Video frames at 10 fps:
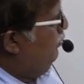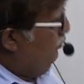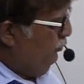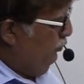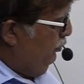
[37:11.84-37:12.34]

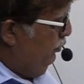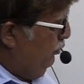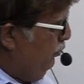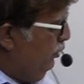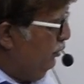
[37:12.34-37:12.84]
so
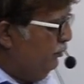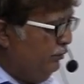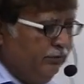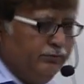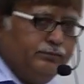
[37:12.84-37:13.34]
you
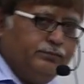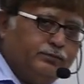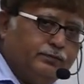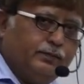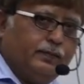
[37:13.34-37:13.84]
got
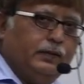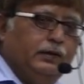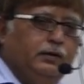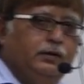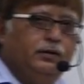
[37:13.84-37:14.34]

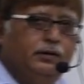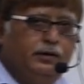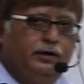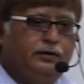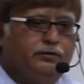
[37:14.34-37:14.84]

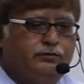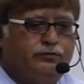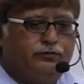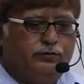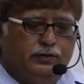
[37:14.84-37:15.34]

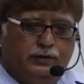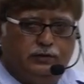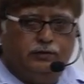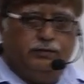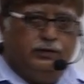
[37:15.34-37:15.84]
x
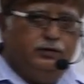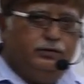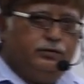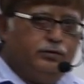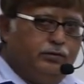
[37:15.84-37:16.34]

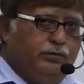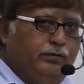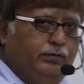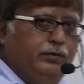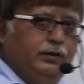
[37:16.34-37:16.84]
equal
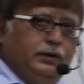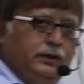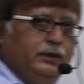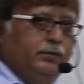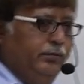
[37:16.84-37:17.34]
to
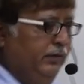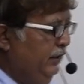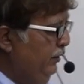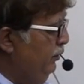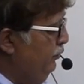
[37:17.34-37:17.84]

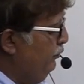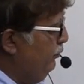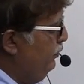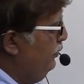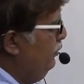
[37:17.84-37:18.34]

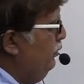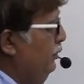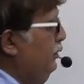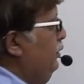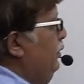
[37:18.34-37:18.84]
minus 1.
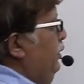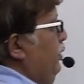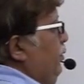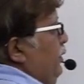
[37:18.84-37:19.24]
Now